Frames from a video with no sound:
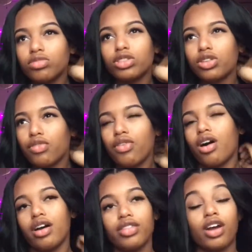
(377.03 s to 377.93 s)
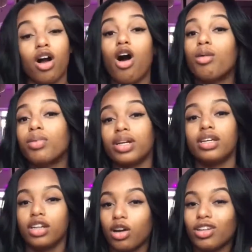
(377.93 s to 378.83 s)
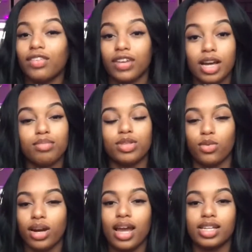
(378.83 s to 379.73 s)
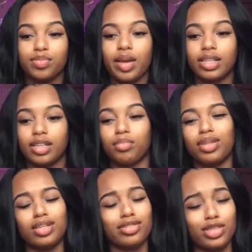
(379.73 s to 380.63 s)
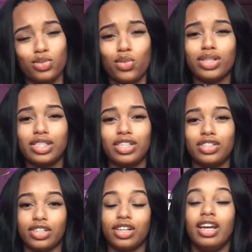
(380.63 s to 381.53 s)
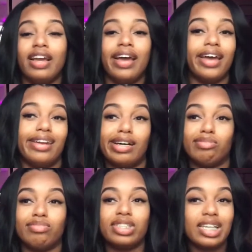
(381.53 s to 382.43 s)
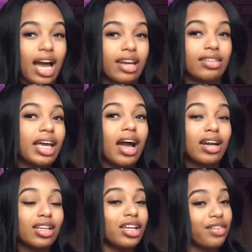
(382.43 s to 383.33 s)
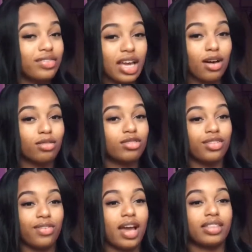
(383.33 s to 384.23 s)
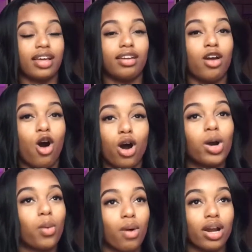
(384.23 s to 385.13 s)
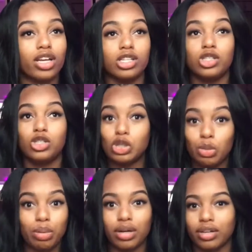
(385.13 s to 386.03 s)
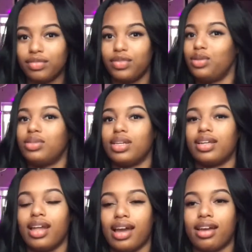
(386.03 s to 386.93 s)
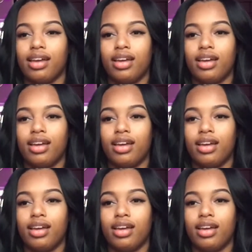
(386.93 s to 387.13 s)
so far they're all pretty, living up to what I expected. But there's this one teacher, and they kind of left out the fact that all her work is super confusing. Like